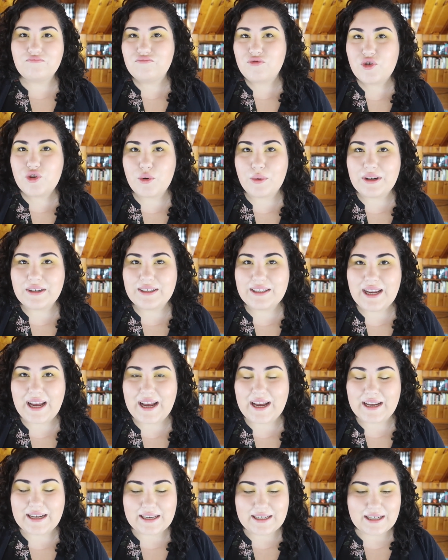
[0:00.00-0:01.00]
short
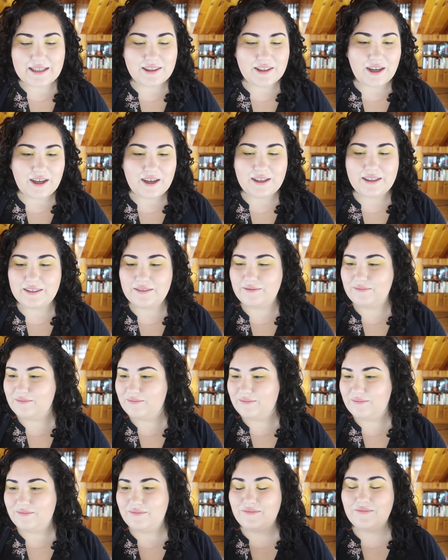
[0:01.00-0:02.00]
tag, and I thought,
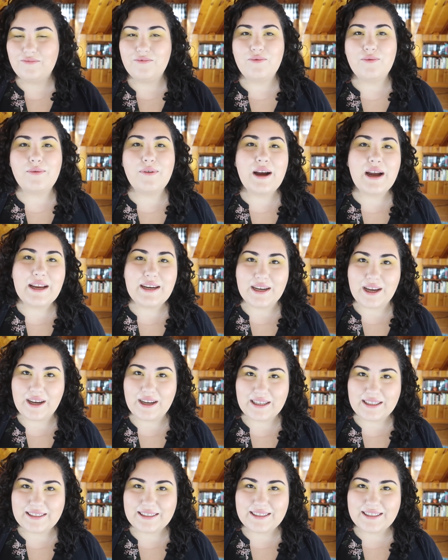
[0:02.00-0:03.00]
why
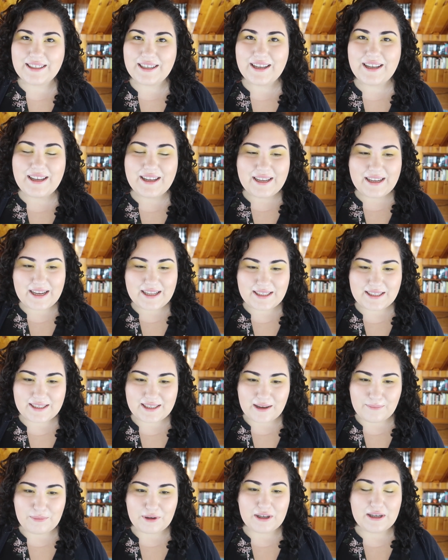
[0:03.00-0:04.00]
not? It's
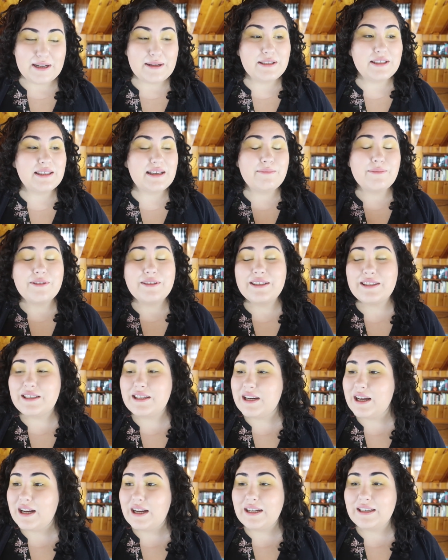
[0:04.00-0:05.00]
summer. Summer is
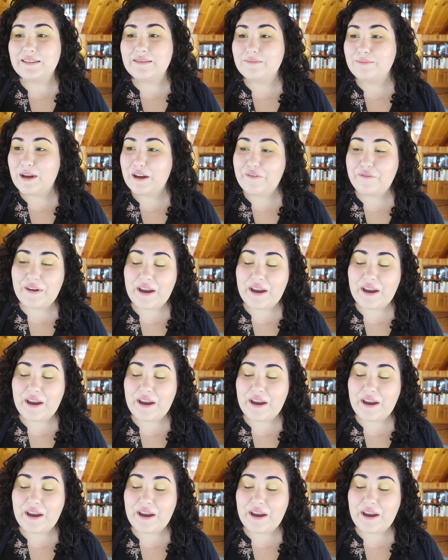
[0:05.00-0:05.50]
not my